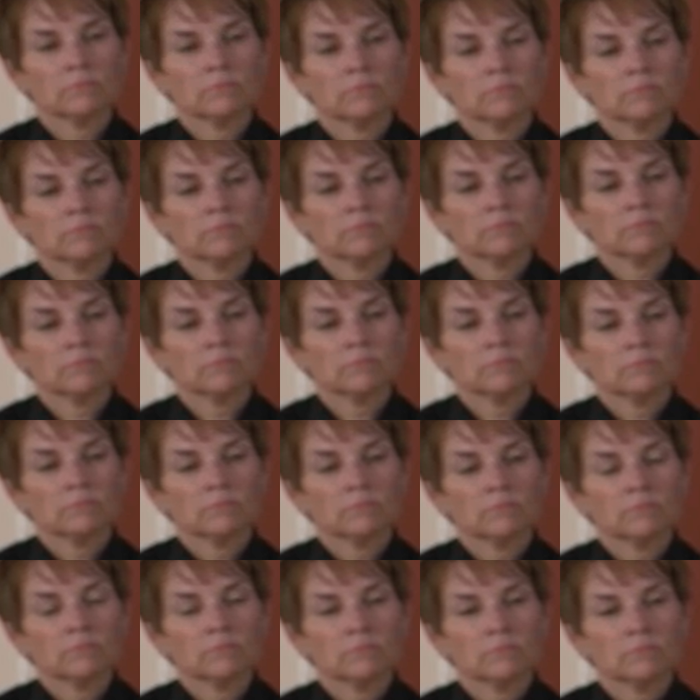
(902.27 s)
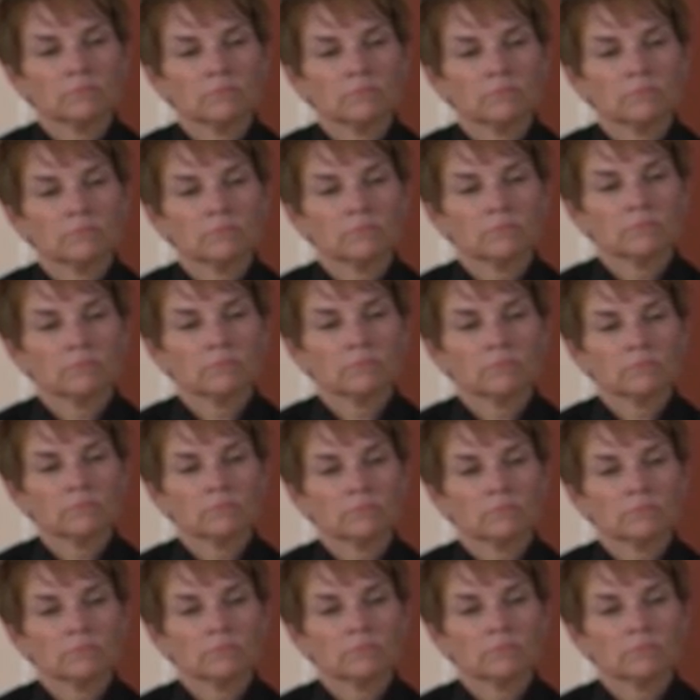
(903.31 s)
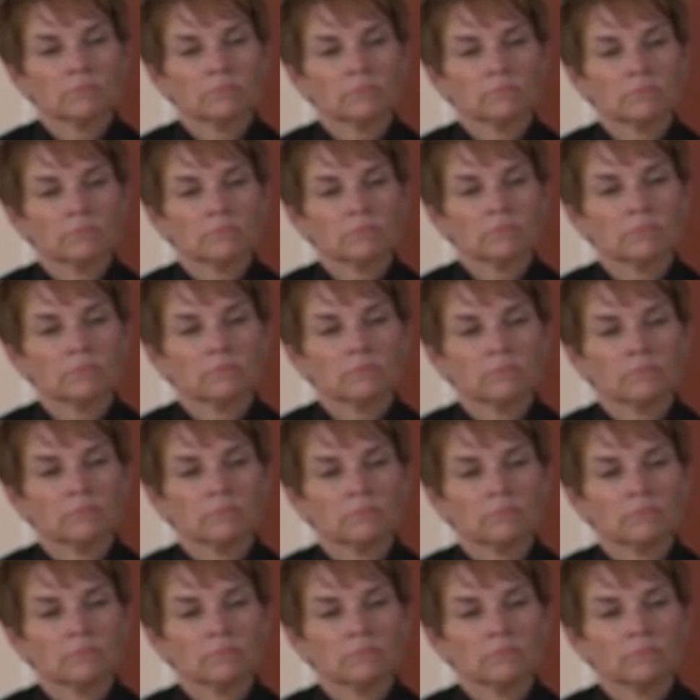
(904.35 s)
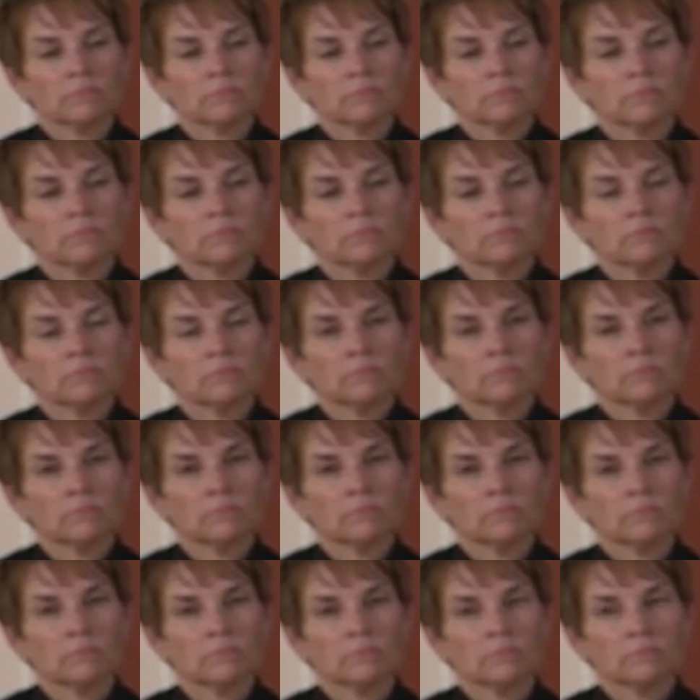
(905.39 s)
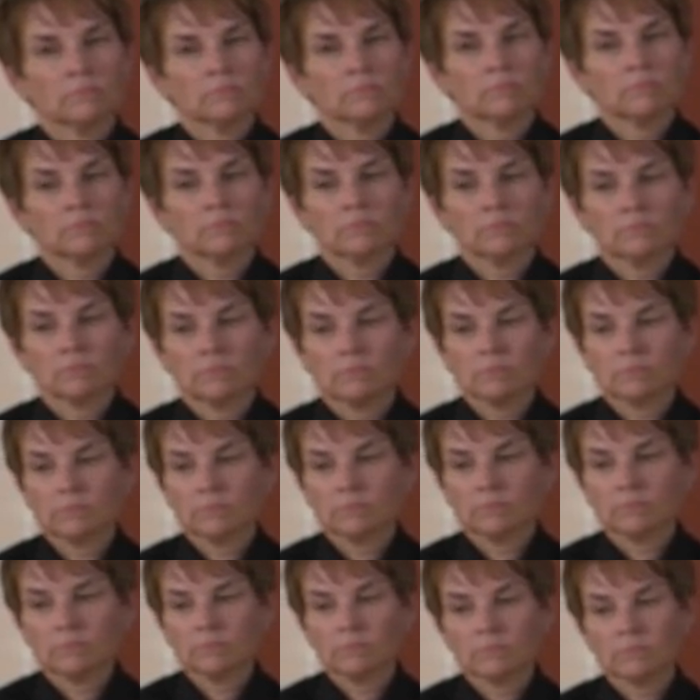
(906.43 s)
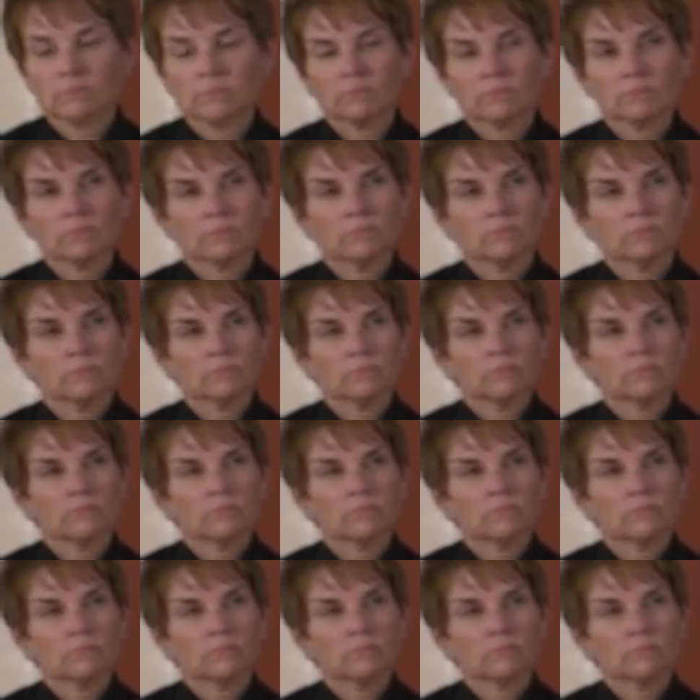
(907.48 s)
[no speech]